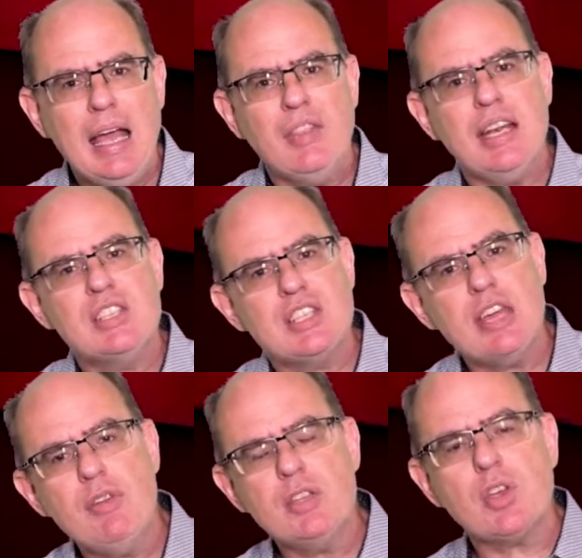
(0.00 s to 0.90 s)
that He's
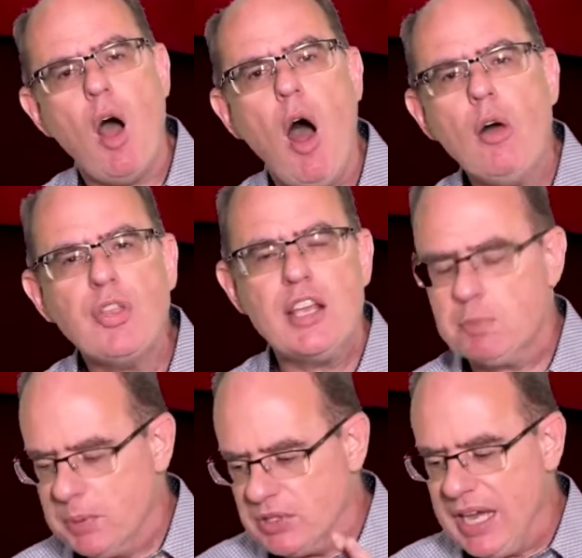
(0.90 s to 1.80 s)
given us all things
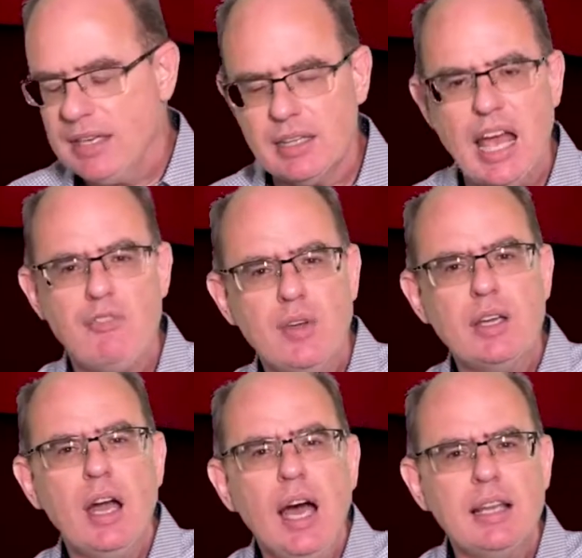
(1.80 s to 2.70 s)
pertain to life
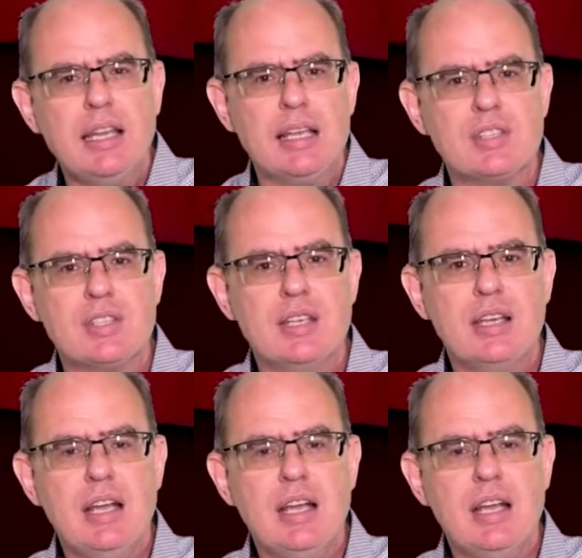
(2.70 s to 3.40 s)
and godliness.